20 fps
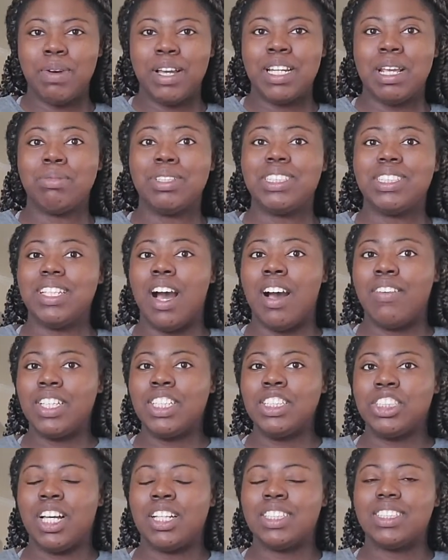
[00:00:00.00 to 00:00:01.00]
My name is
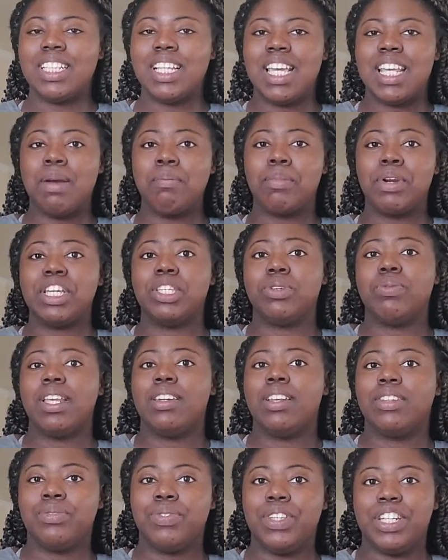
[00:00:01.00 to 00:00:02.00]
Tiavian Johnson and I'm bringing you
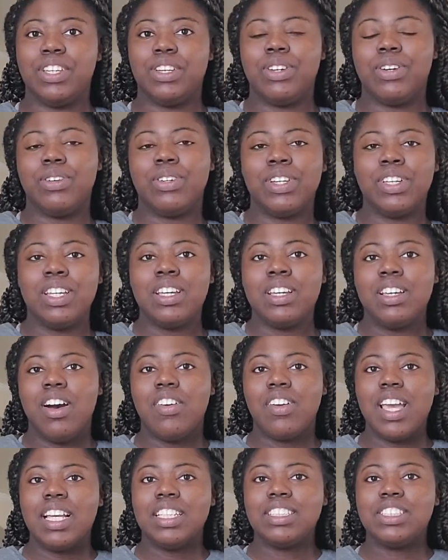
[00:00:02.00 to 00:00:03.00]
another video.
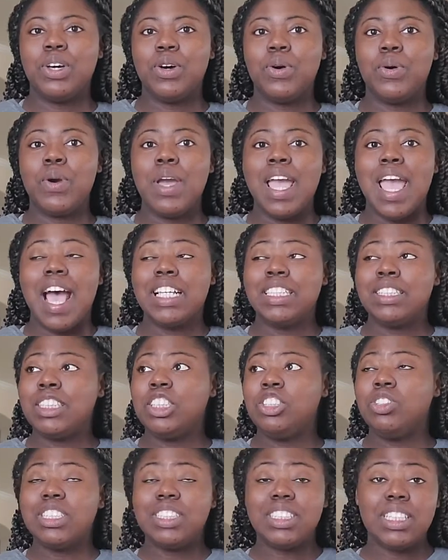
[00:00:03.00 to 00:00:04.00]
Okay, so as
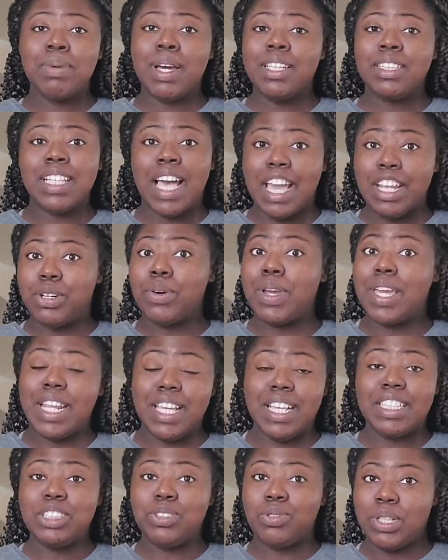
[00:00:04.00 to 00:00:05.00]
you can see by the title, it
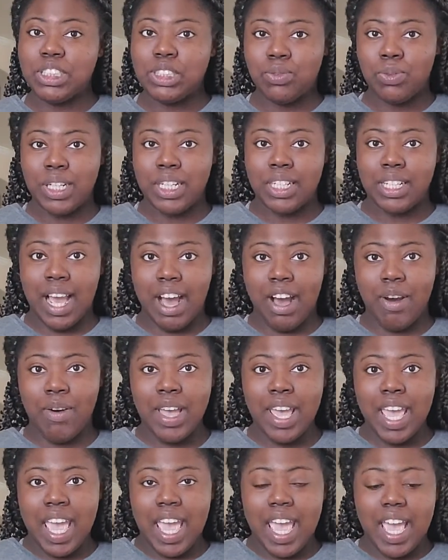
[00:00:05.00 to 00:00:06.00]
is 2020 now,
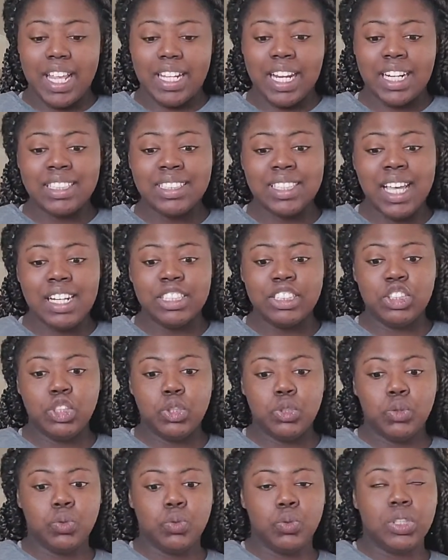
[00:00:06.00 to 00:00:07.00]
and I decided
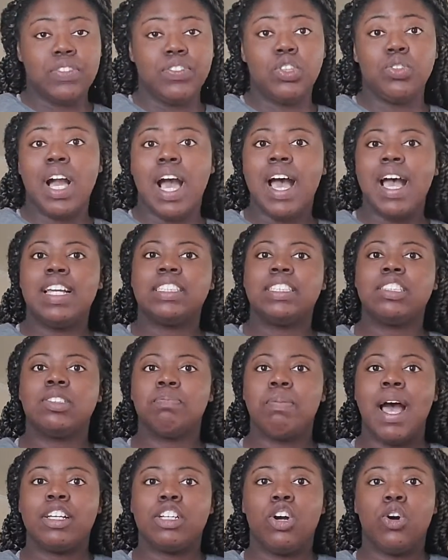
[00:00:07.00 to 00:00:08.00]
to give you guys
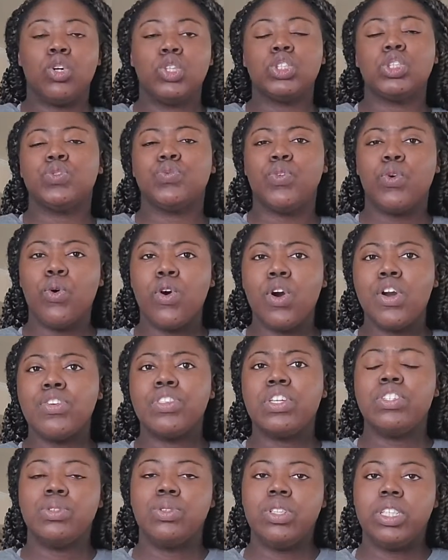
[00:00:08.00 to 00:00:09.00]
my goals for
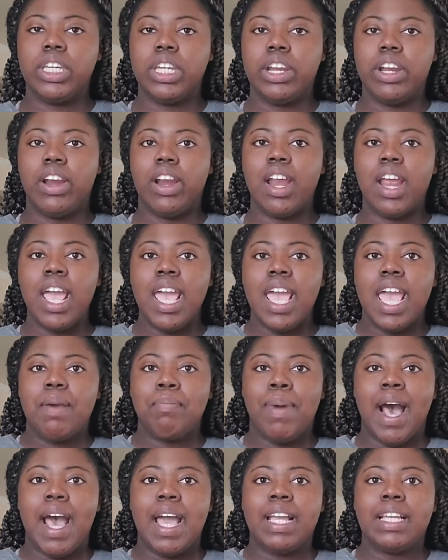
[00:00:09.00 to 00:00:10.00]
the new year
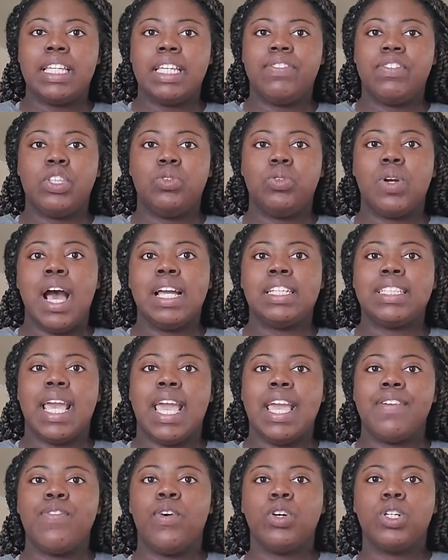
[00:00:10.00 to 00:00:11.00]
by giving you guys
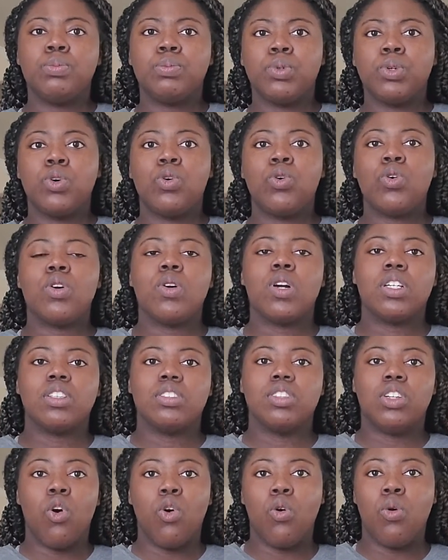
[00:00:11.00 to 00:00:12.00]
a foldable
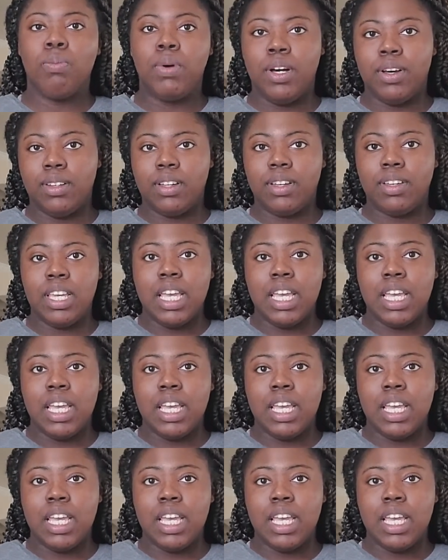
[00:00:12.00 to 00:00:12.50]
goal book.